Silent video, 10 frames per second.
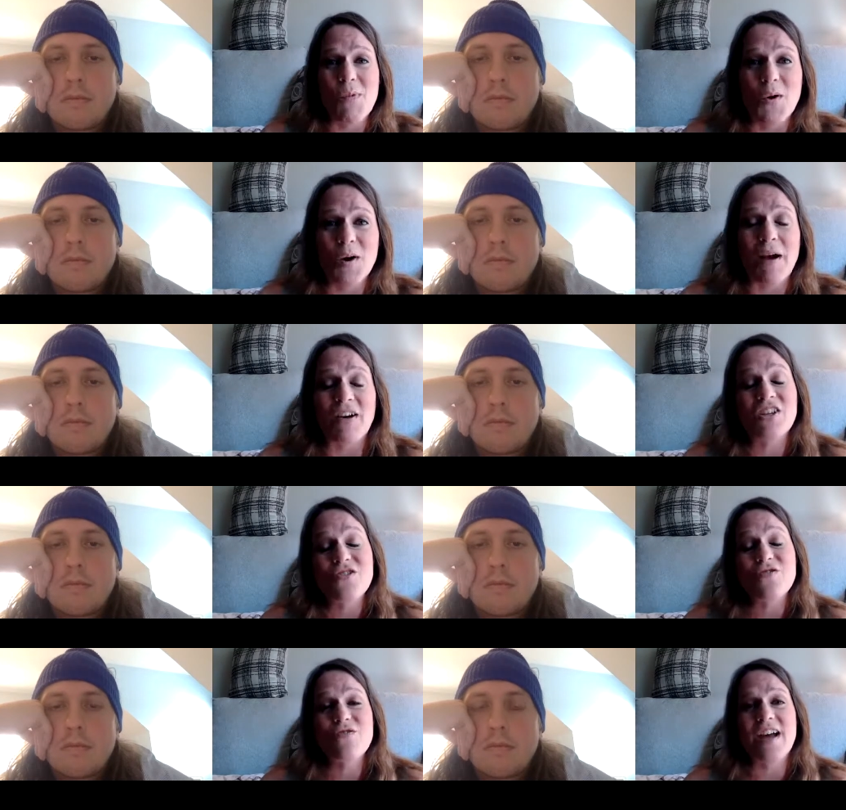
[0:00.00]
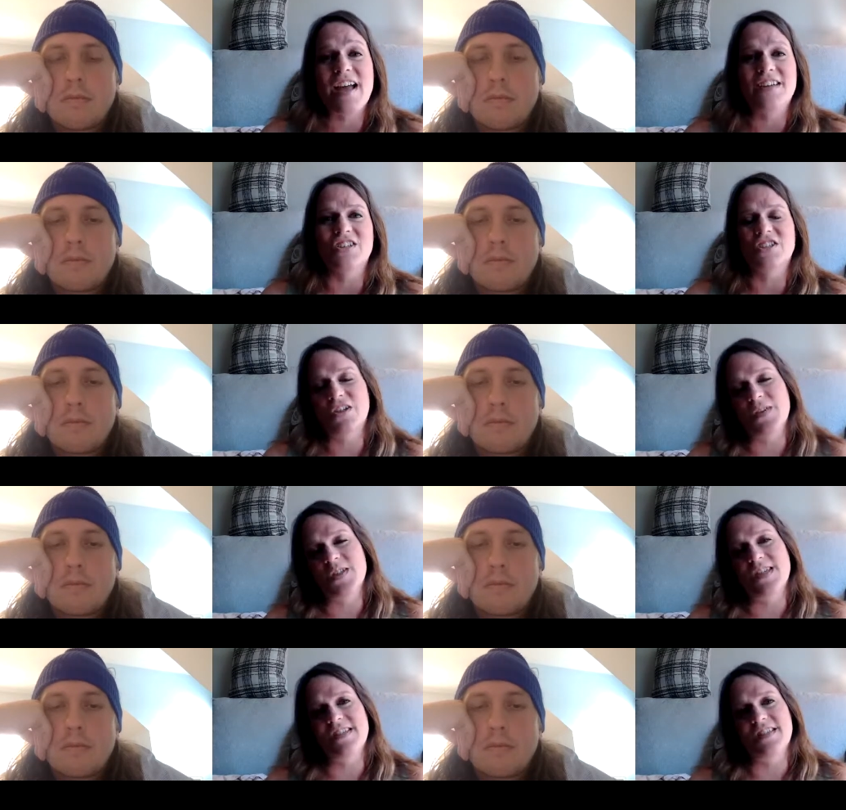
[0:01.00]
Speaker 1: more about you and your
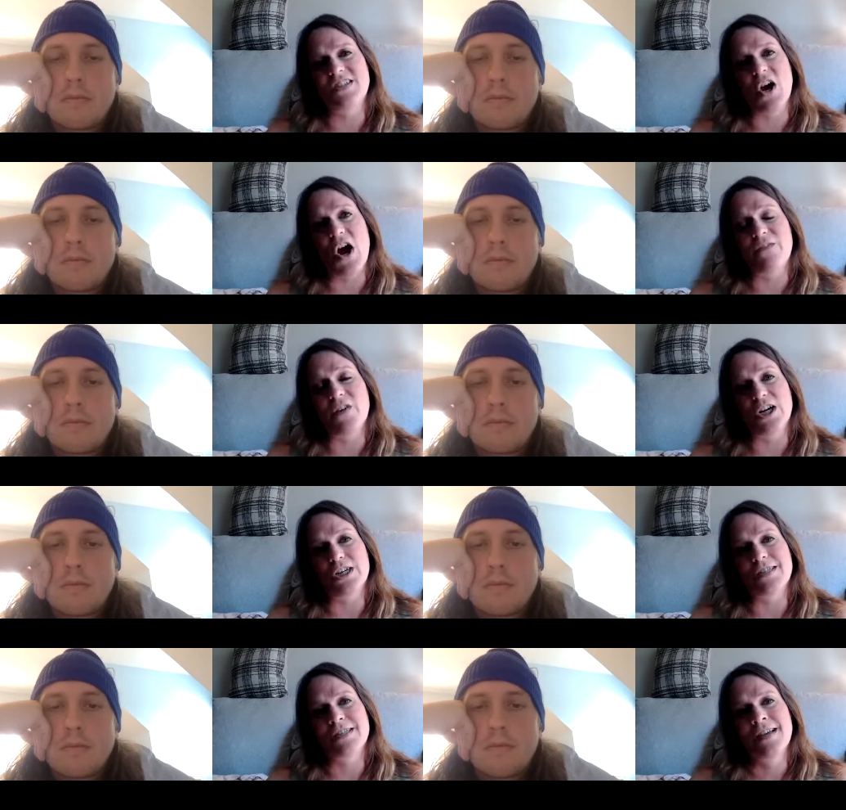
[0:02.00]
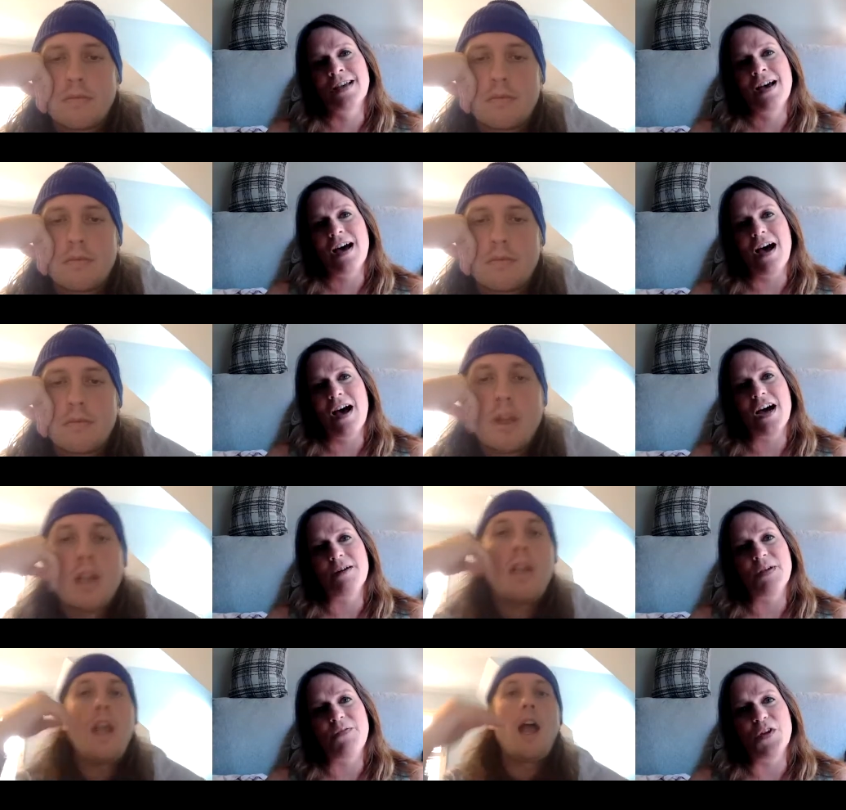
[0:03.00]
services and your offers
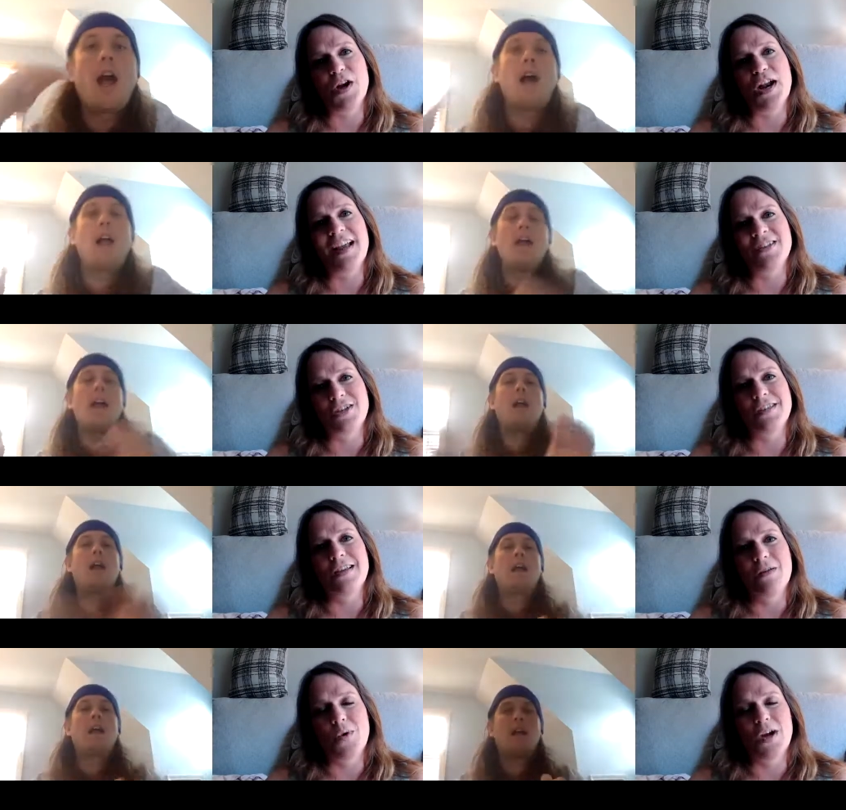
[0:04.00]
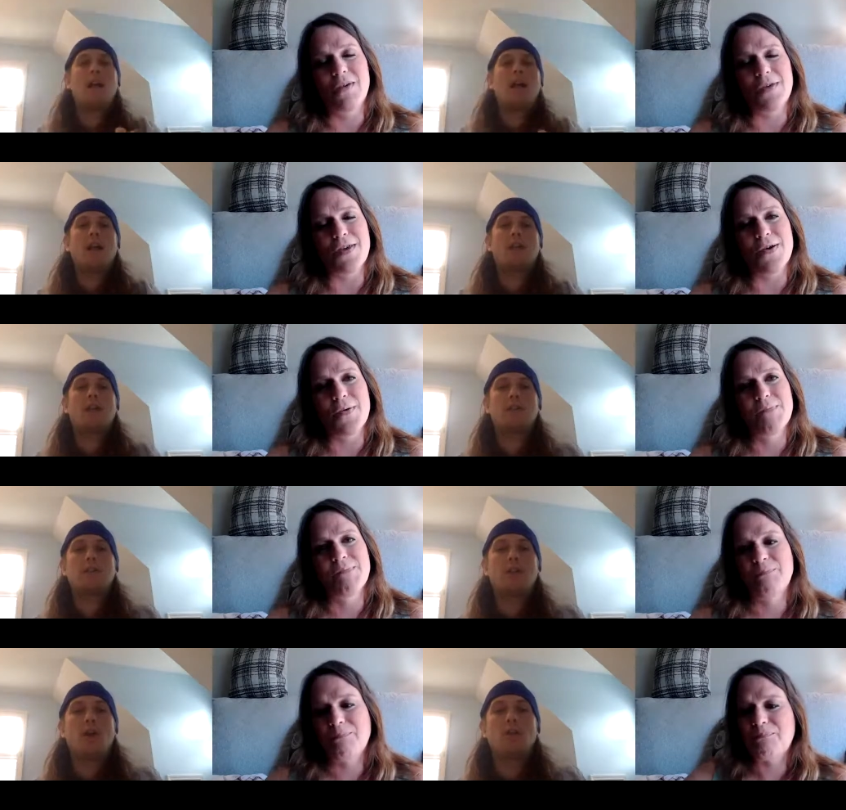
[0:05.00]
um, yeah. if they're interested in working with you.
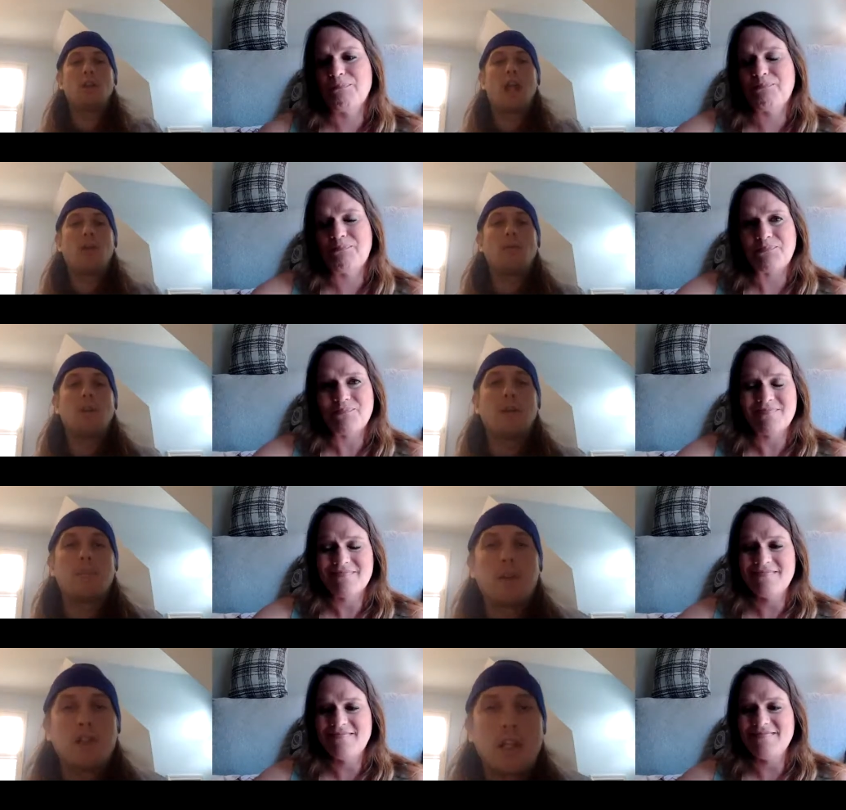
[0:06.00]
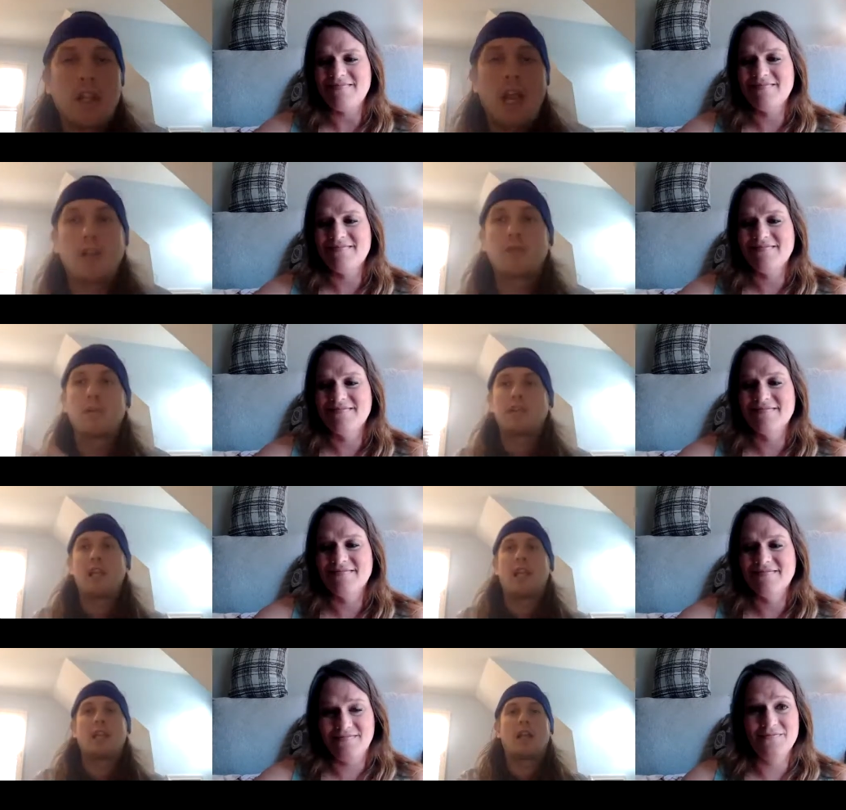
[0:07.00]
Speaker 2: Totally. I really appreciate that. I just want to say,
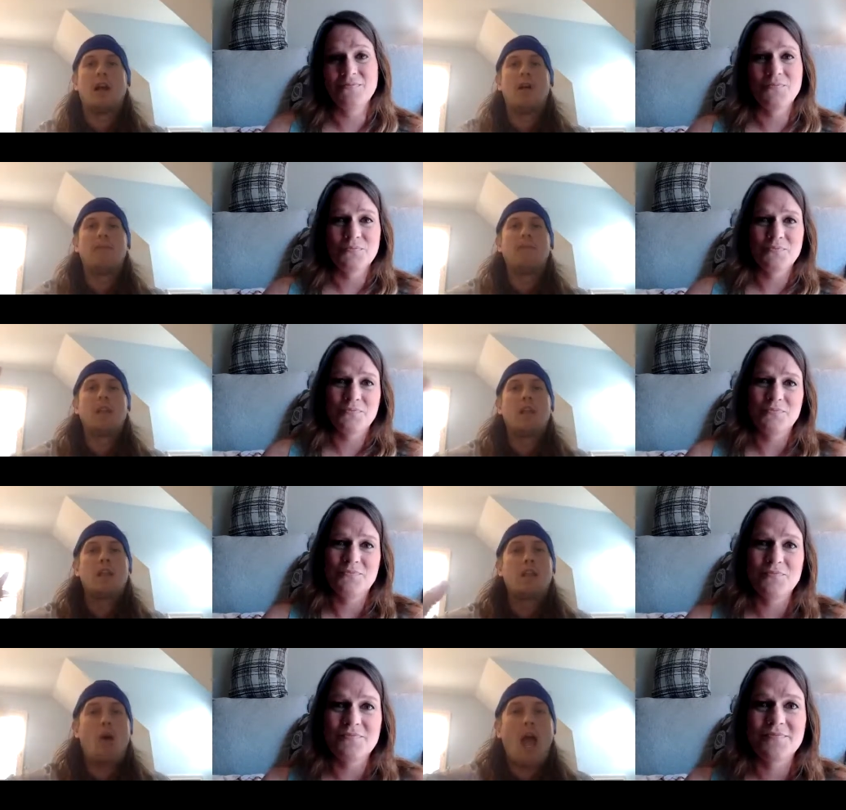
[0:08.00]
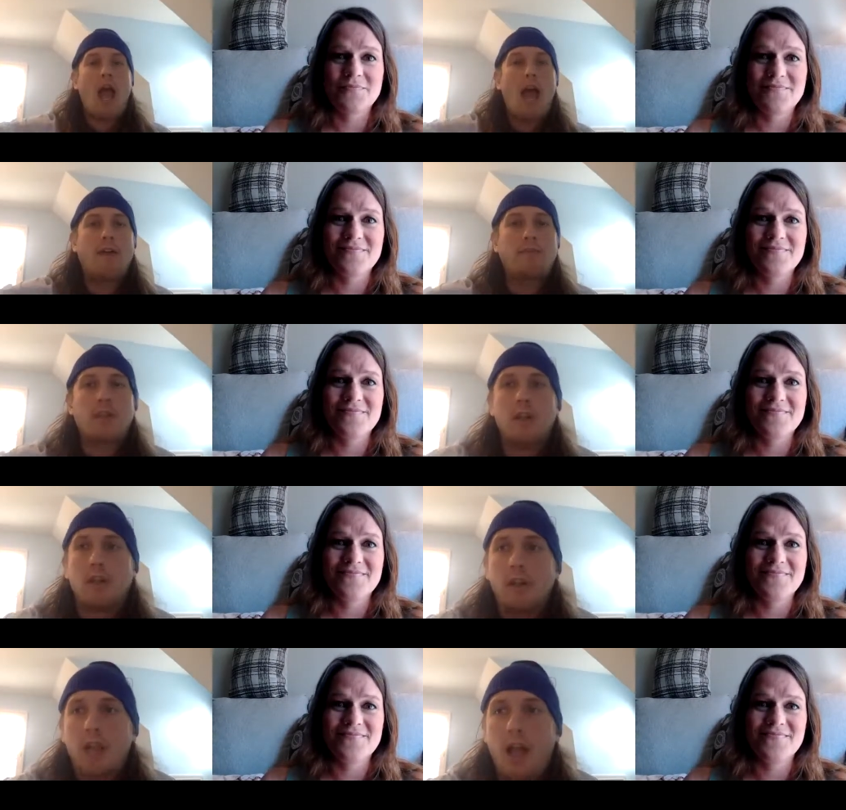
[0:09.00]
like, um, you know, I have
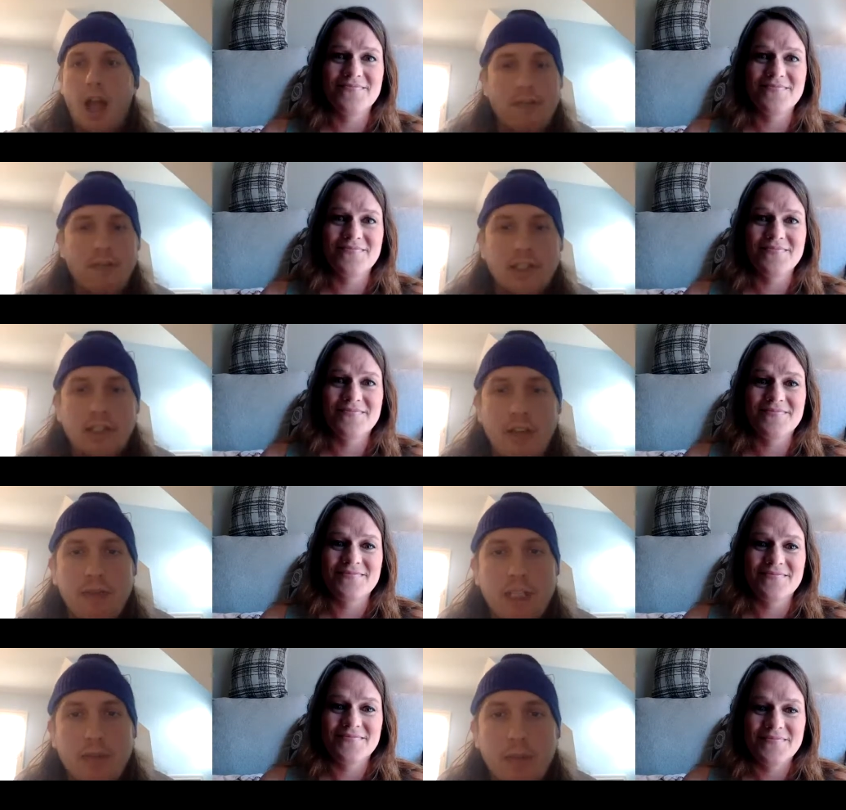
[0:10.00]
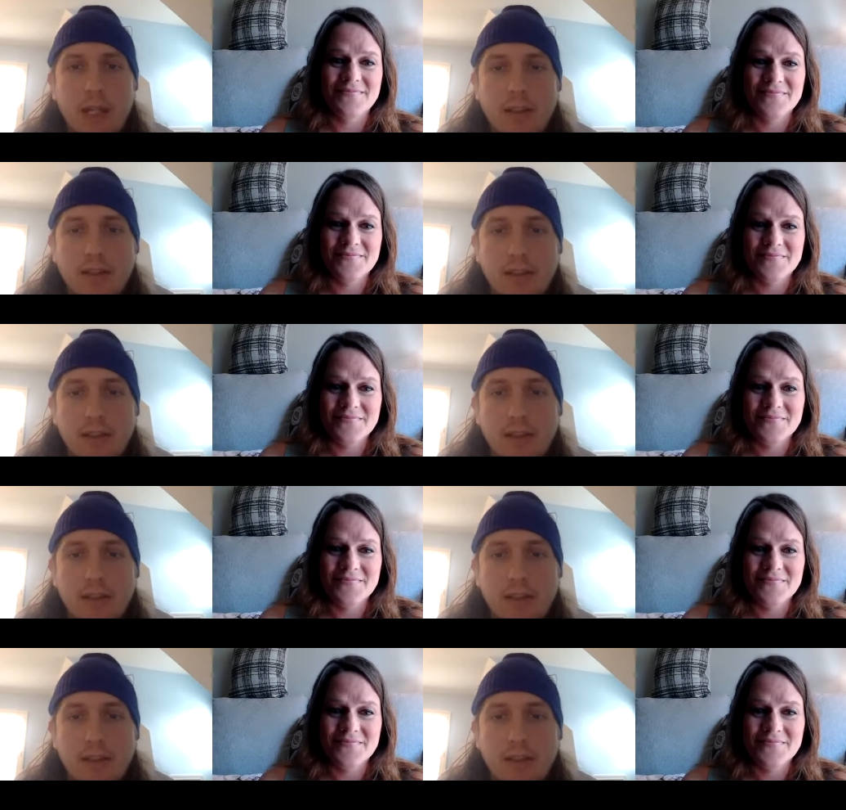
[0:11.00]
till uh, I have like 17 minutes